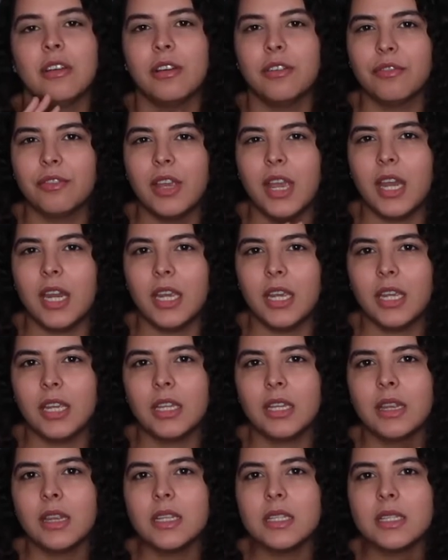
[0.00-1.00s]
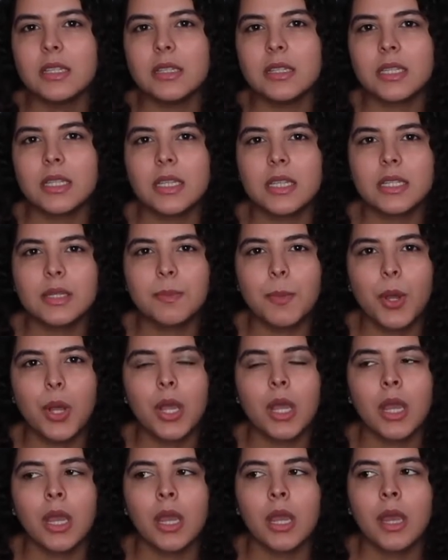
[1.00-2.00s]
of getting this book.